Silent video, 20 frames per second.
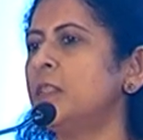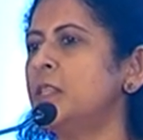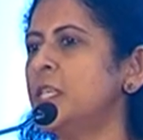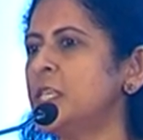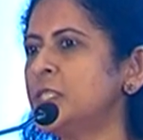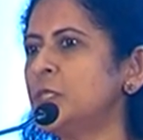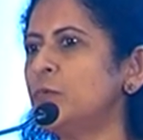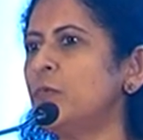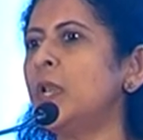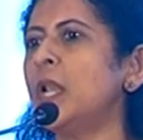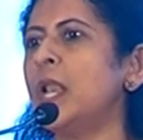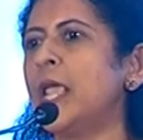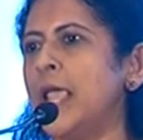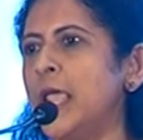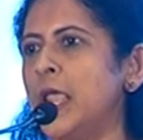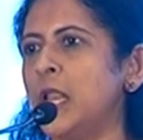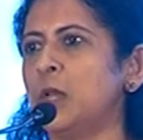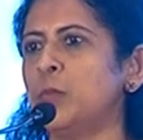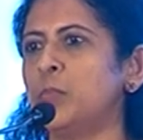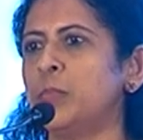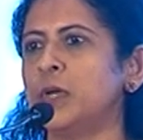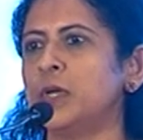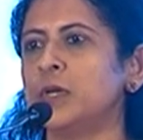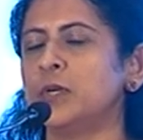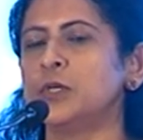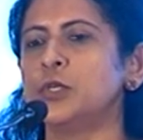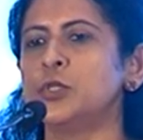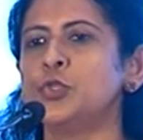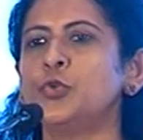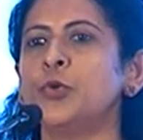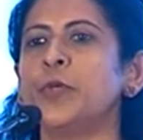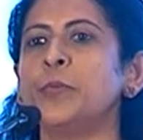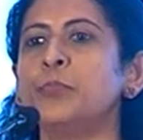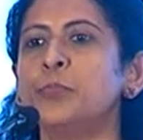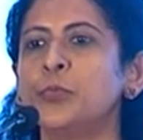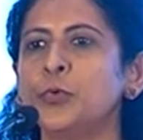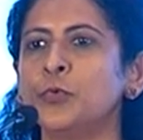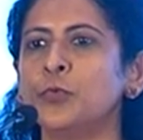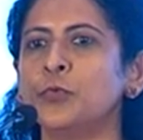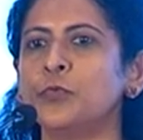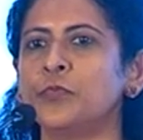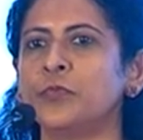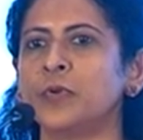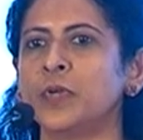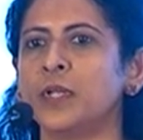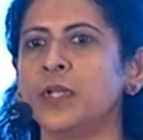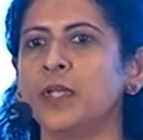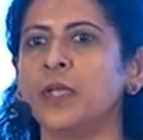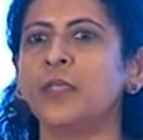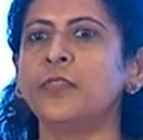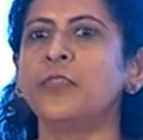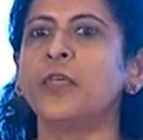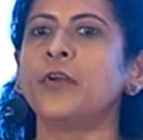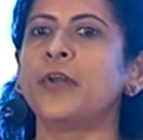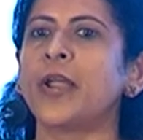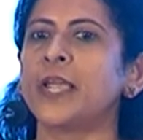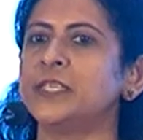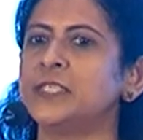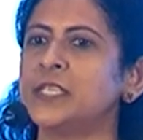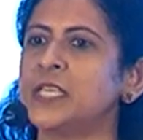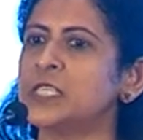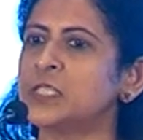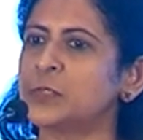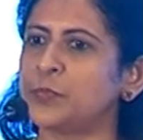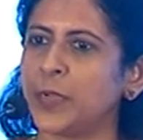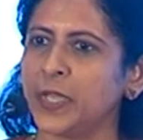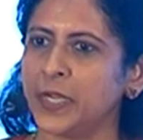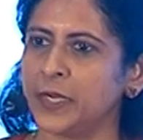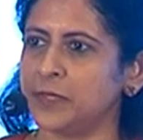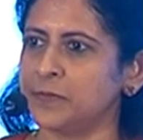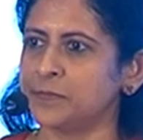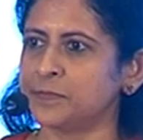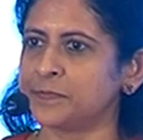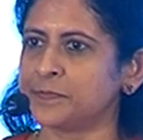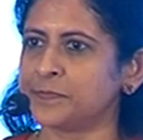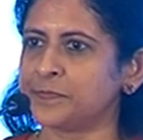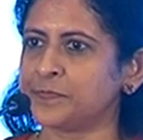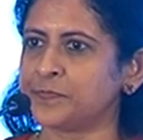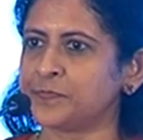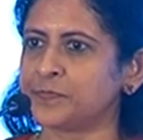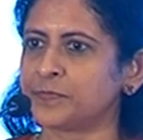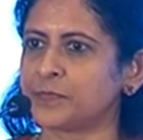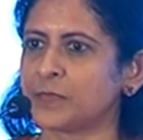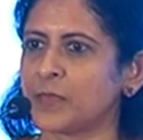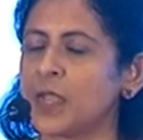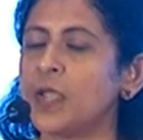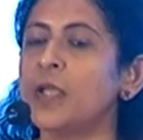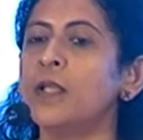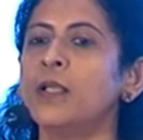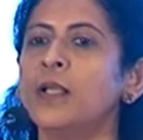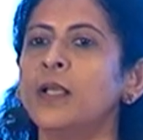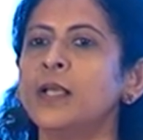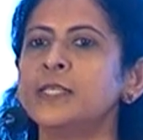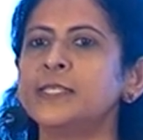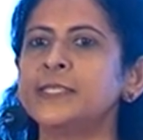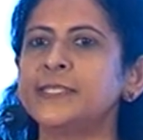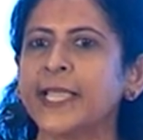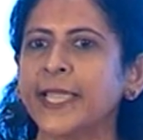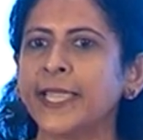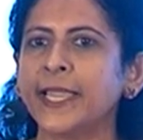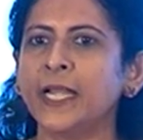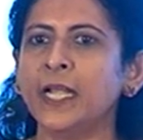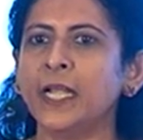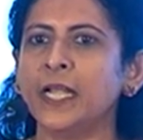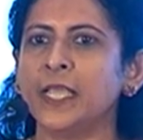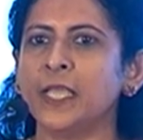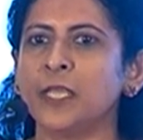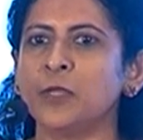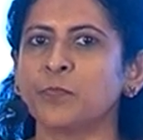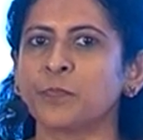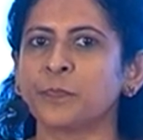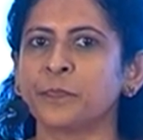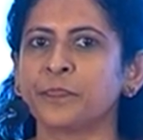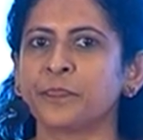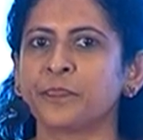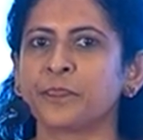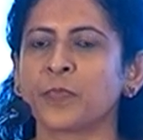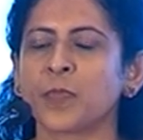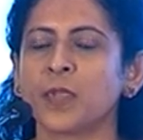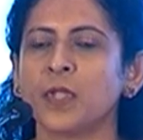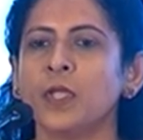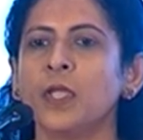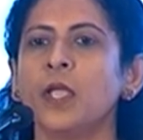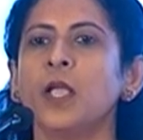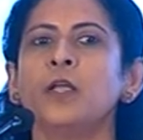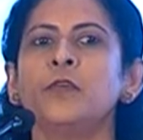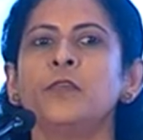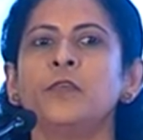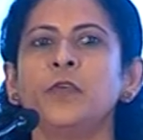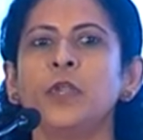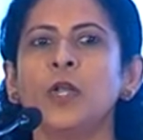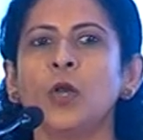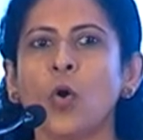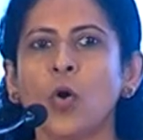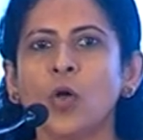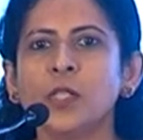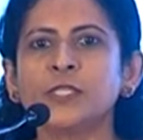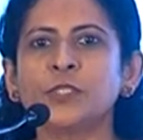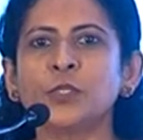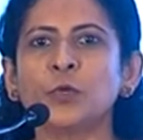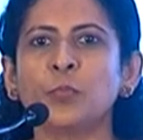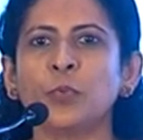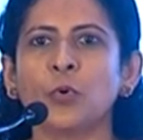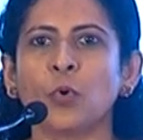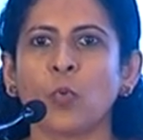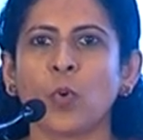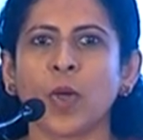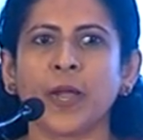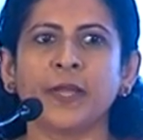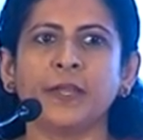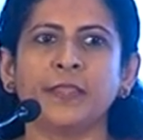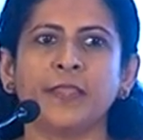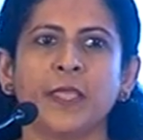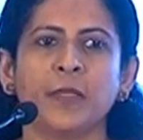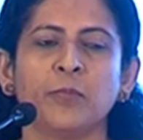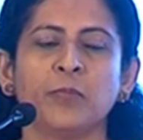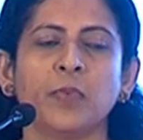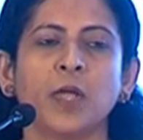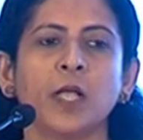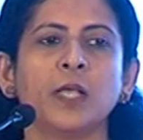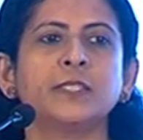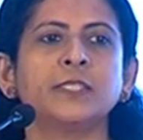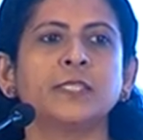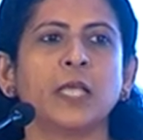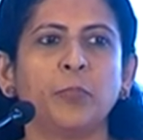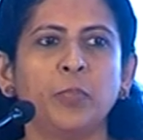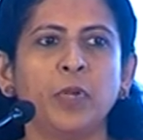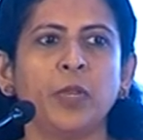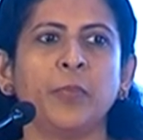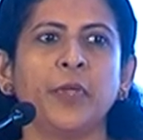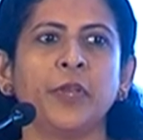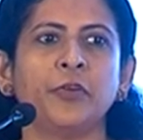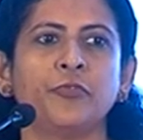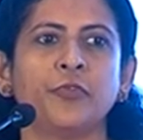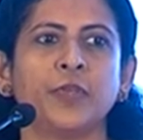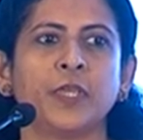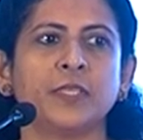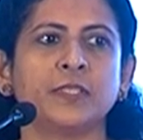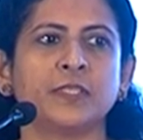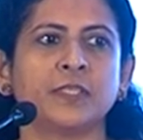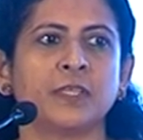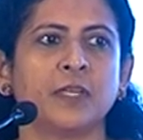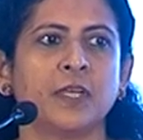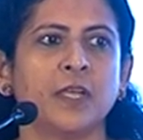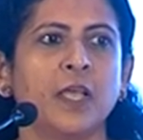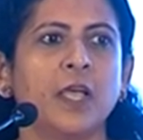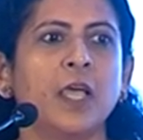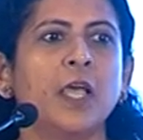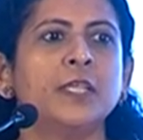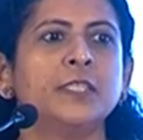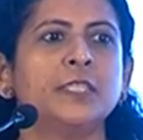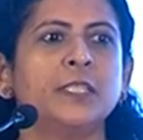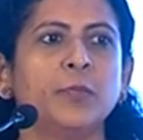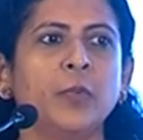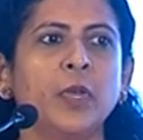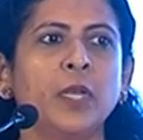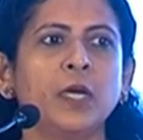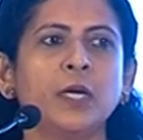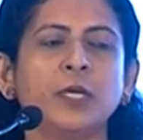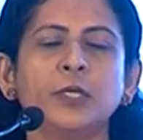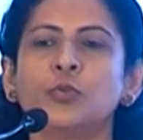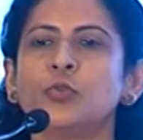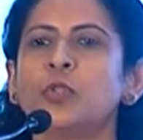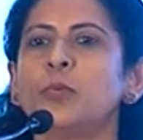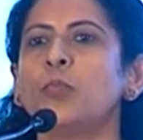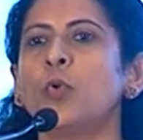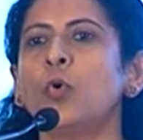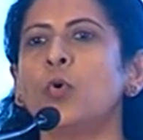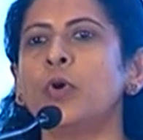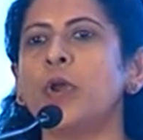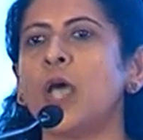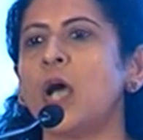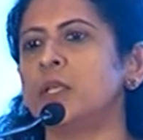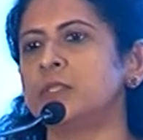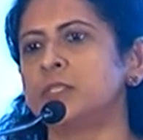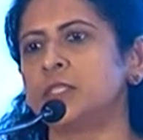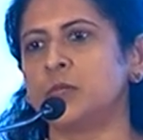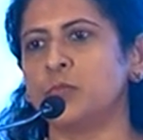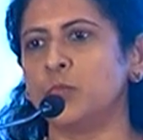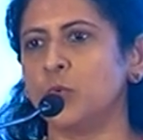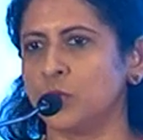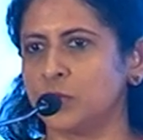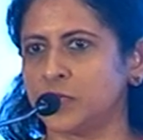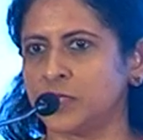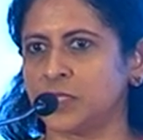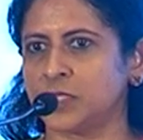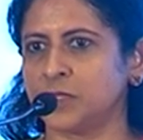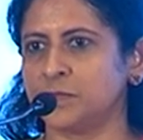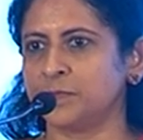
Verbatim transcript: This will help to improve the writing speed. Secondly, we will also provide them supplementaries similar to the board answer books.